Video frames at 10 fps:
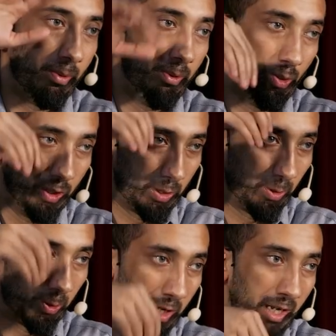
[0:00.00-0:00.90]
way, we do this
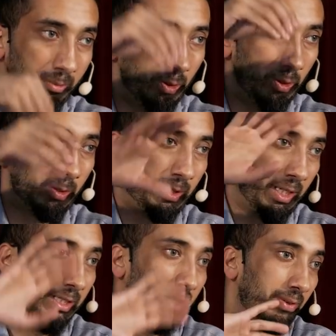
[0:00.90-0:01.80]
with Quran, we do this with
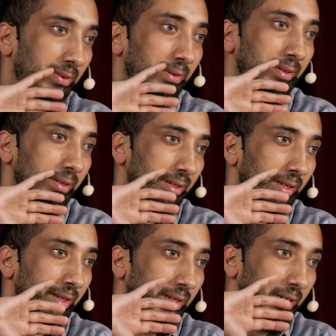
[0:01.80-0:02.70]
Hadith.
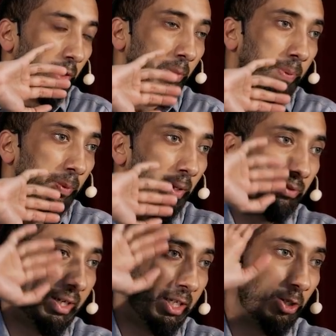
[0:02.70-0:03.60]
And when people are
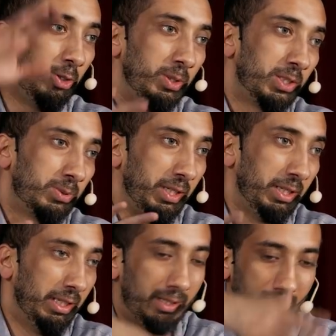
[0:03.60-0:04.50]
ready to do this with
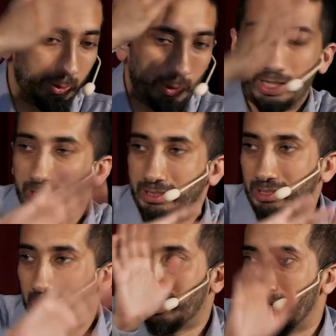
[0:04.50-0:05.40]
Hadith, then Quran is
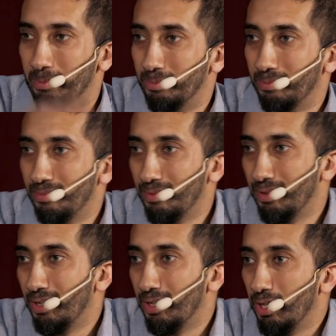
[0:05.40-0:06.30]
easy step.
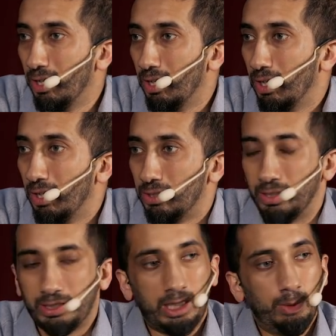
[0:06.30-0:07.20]
So
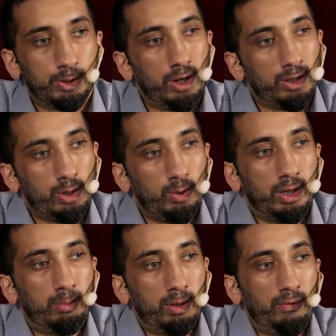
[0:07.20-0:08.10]
he said he was talking to a
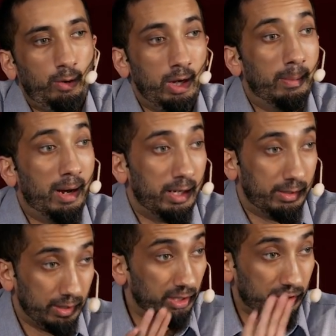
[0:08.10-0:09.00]
number of ulama,
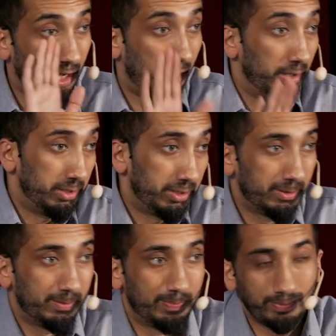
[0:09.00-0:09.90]
these are
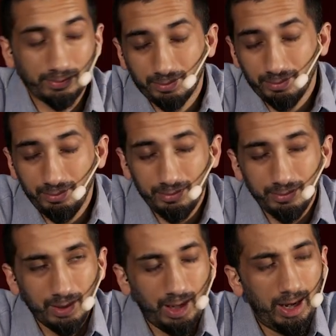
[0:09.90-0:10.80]
scholars,
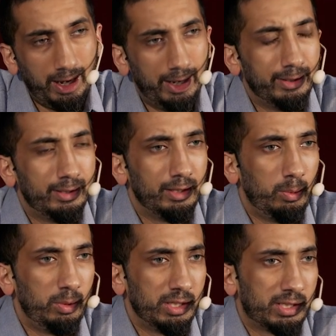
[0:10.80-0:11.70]
and
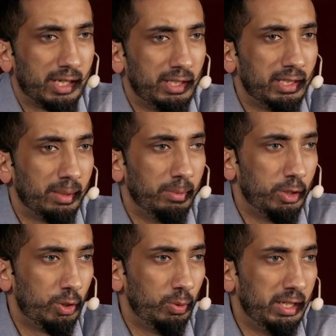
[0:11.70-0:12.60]
they were discussing some
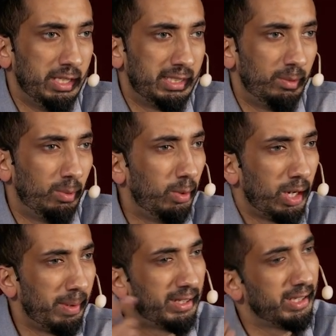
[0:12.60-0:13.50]
issue, and he said, well, what
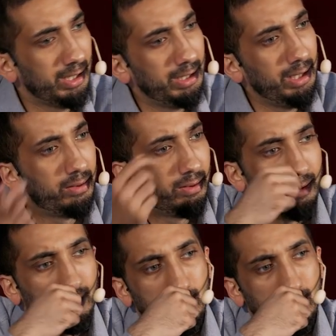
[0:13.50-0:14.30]
about this Hadith?